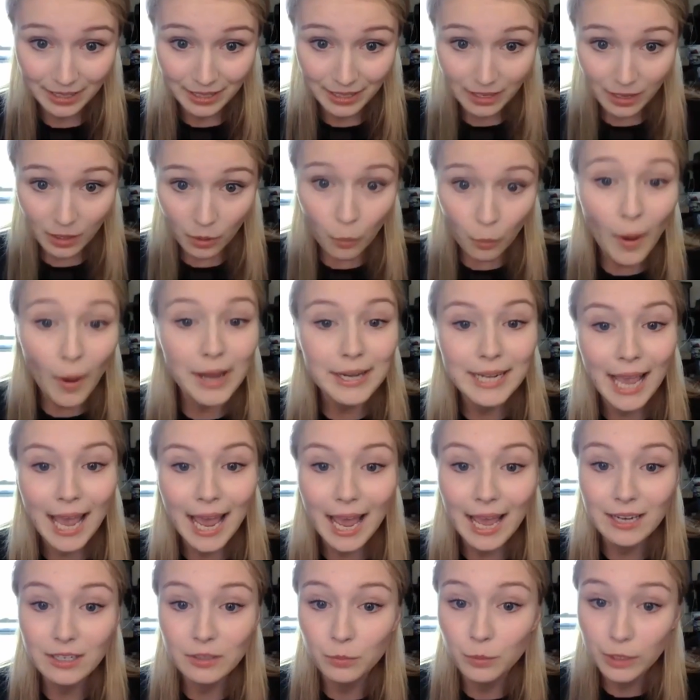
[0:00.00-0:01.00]
White Cat
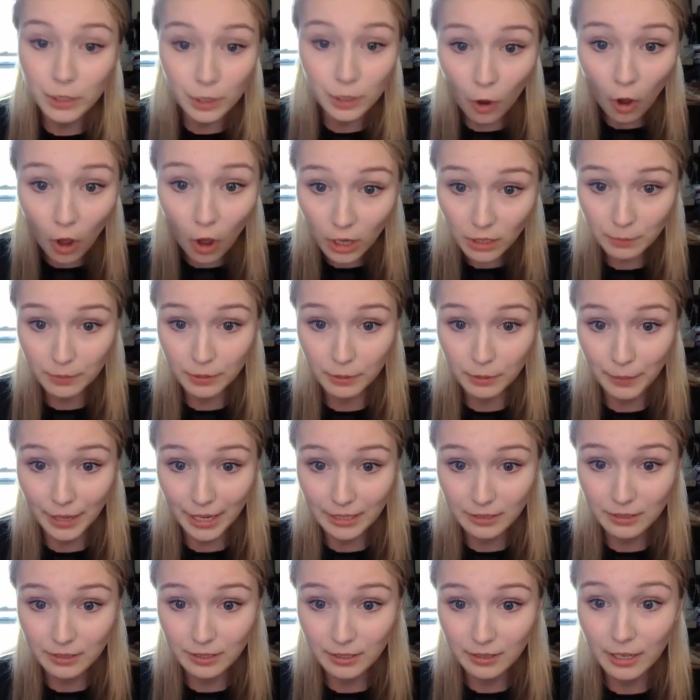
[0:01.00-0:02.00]
would not
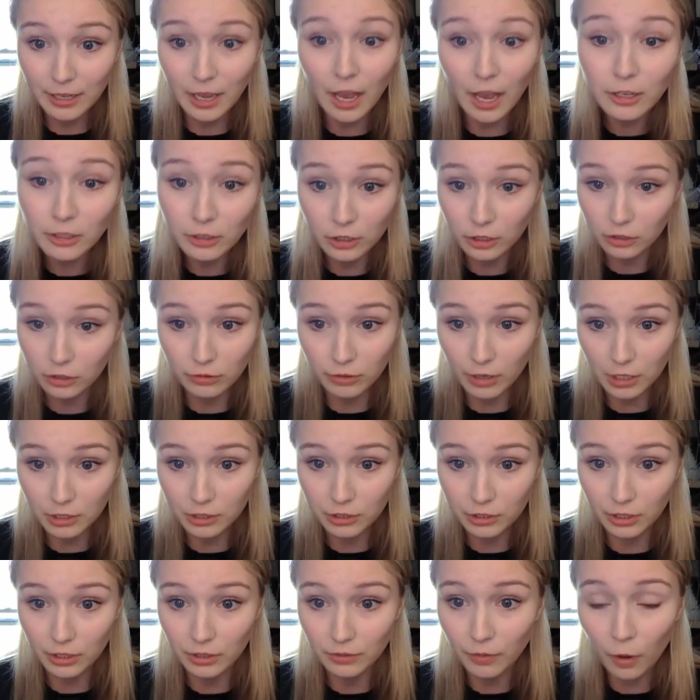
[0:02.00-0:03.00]
permit the utter
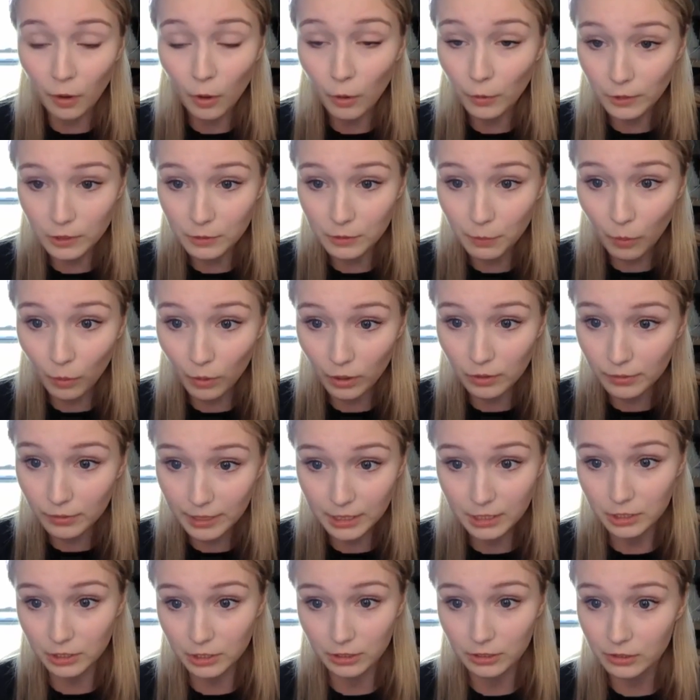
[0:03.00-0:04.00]
destruction of all these poor
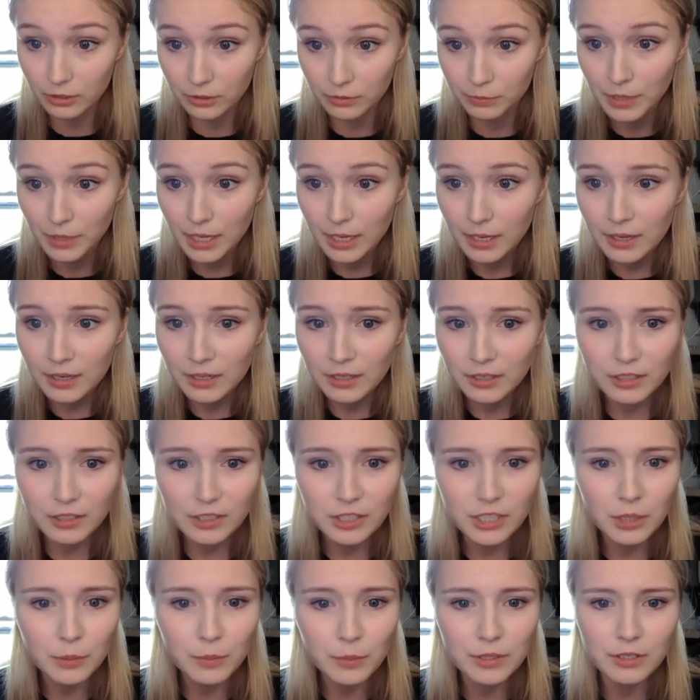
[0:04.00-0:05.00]
creatures.
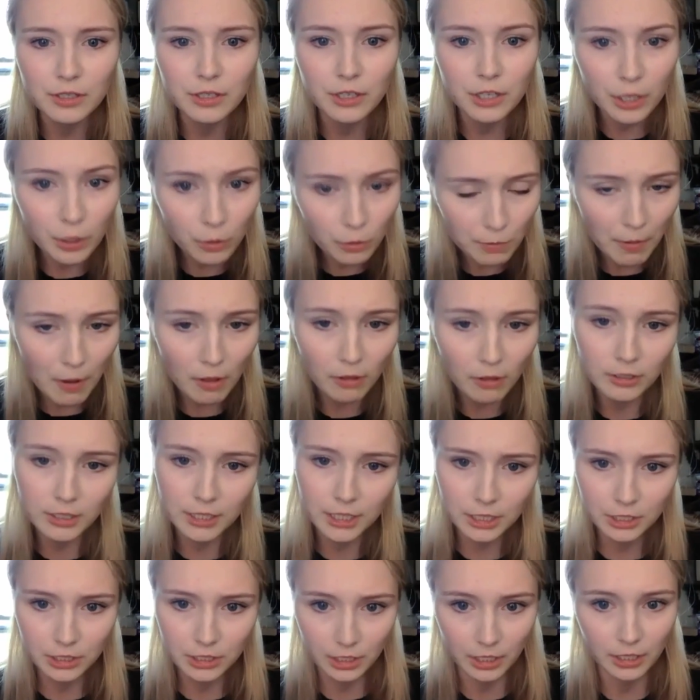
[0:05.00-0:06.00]
She was an acute
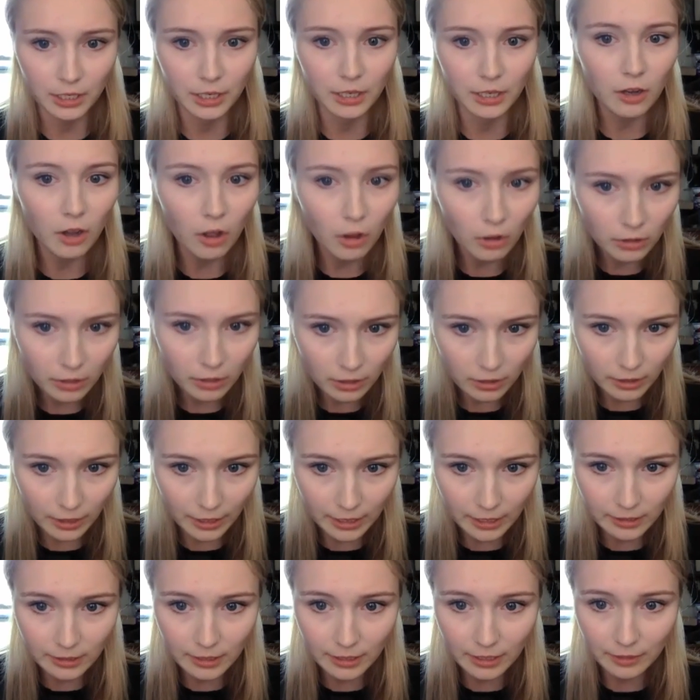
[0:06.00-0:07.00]
politician and
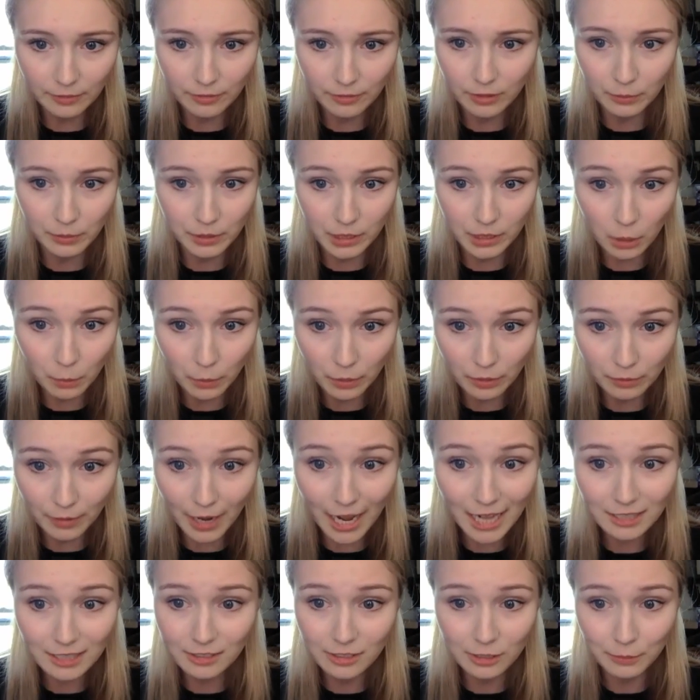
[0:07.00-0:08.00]
calculated that if there were no more
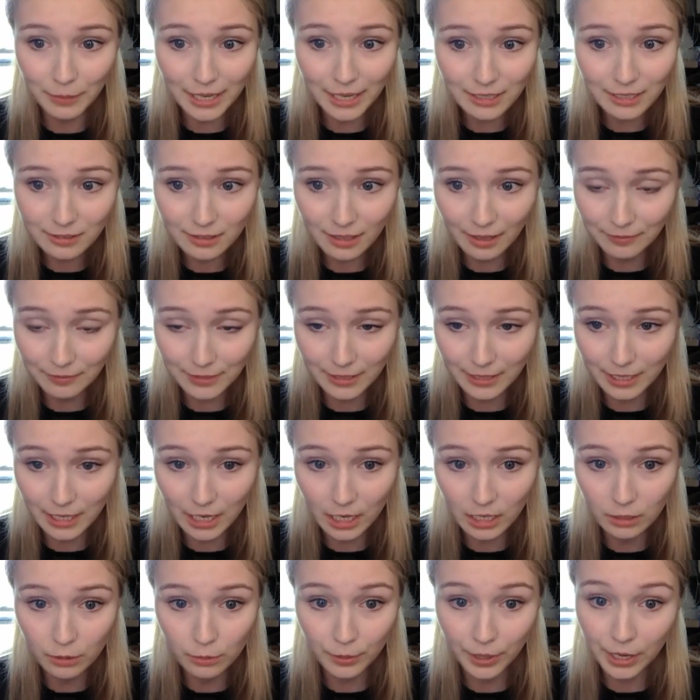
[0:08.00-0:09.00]
rats or mice left in the
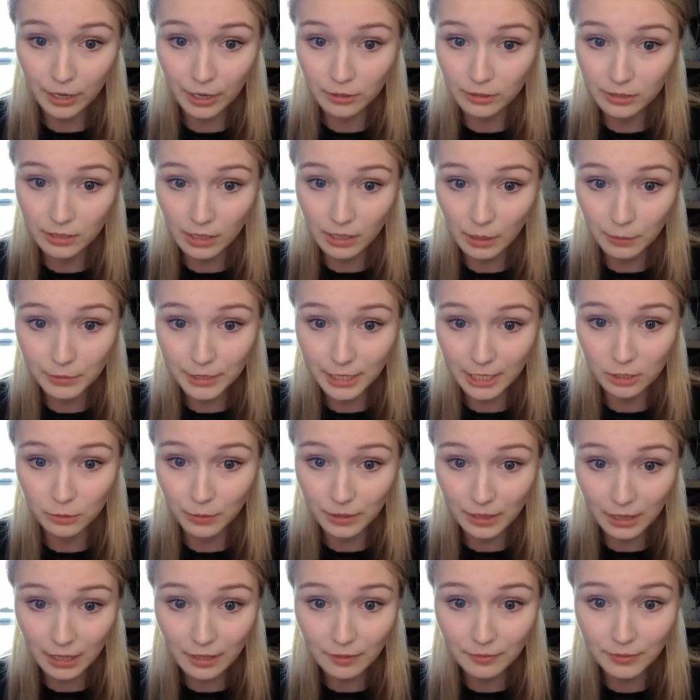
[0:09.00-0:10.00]
country, her subjects
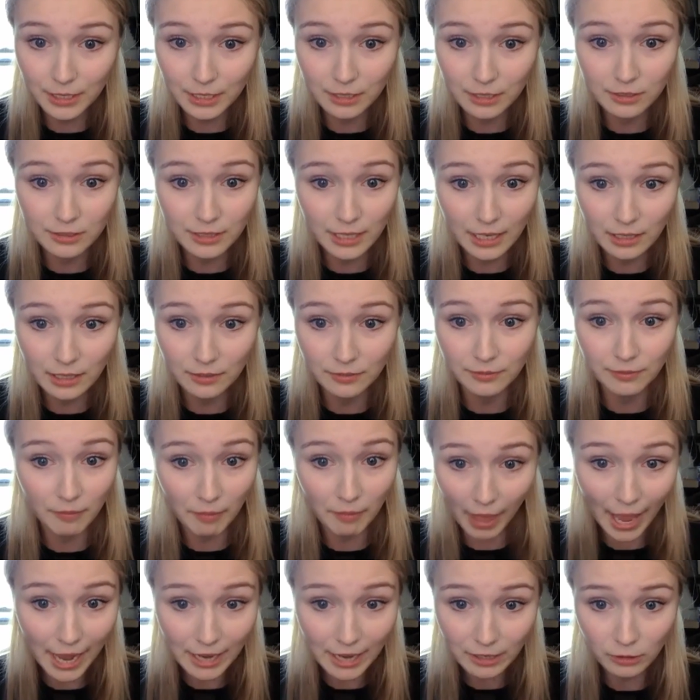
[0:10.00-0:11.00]
would live in a state of
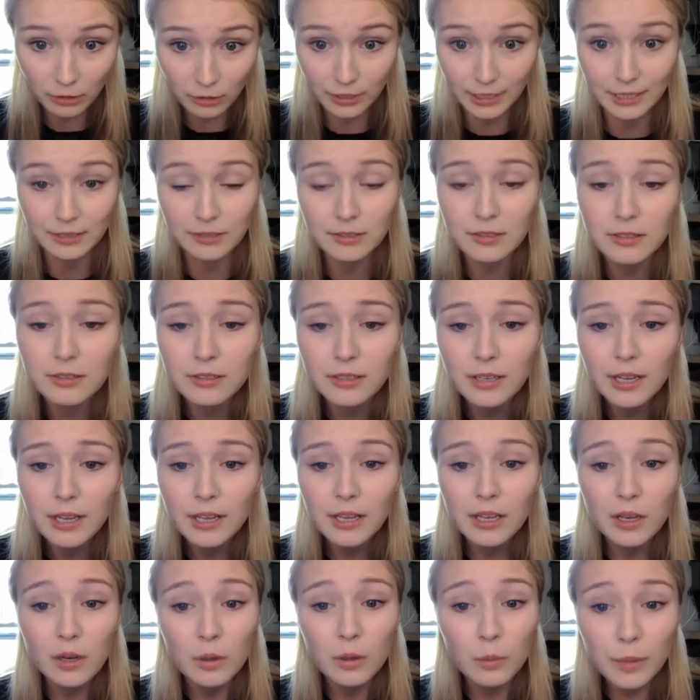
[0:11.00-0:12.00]
idleness,
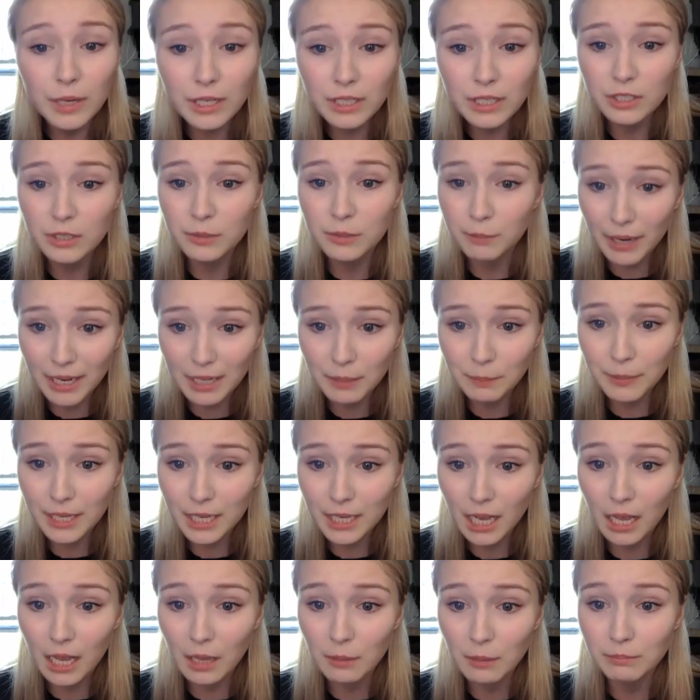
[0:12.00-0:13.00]
which might
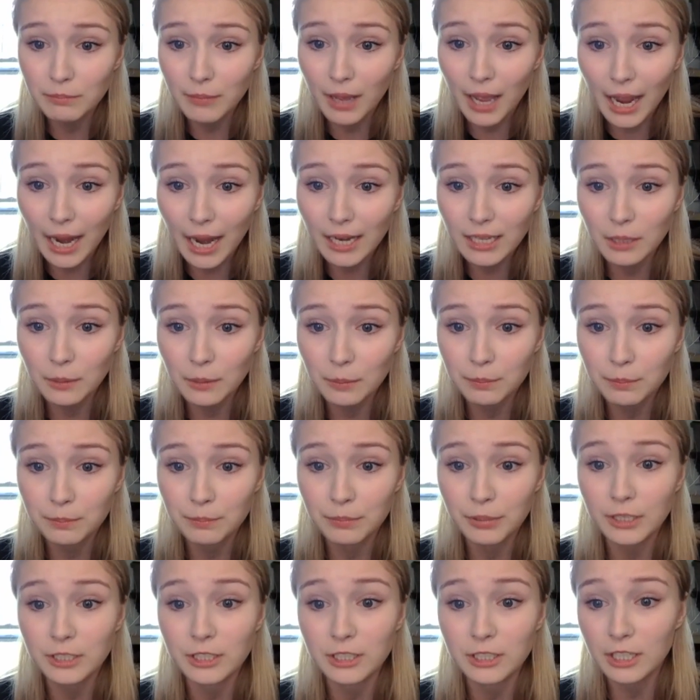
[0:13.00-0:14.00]
become highly
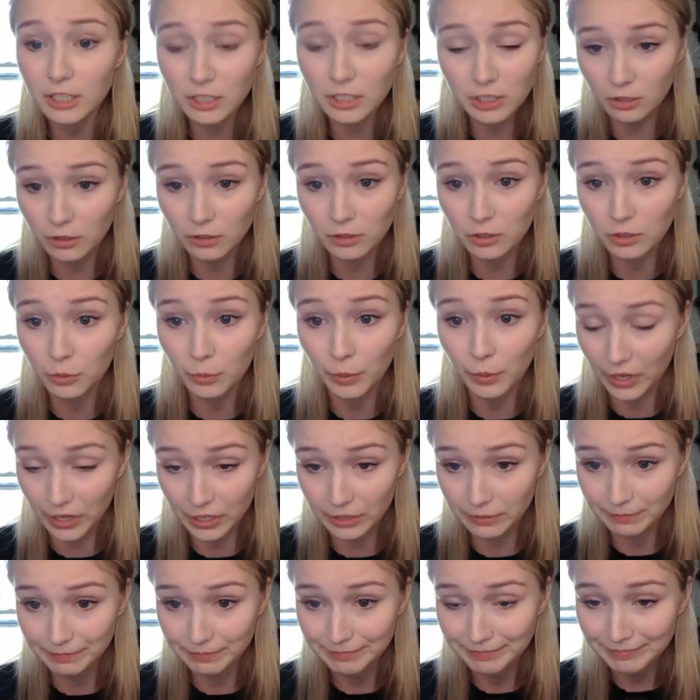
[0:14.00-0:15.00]
prejudicial to
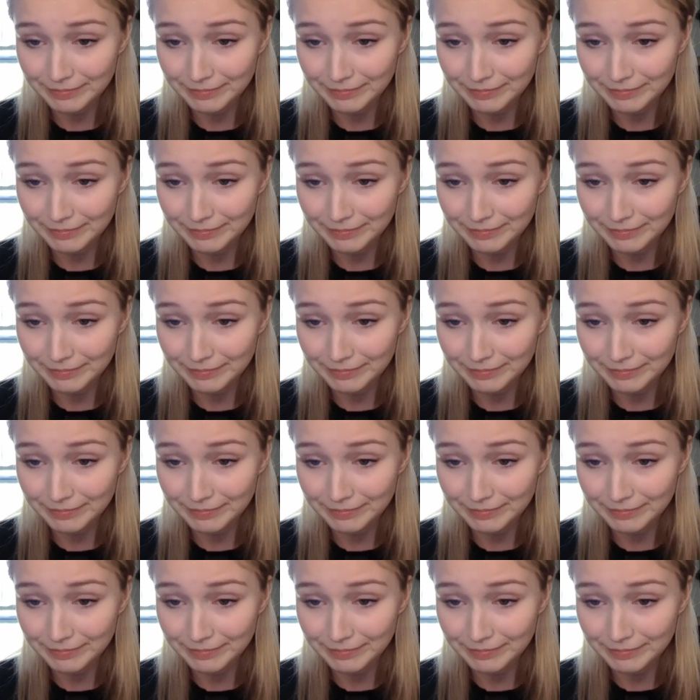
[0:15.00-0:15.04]
her.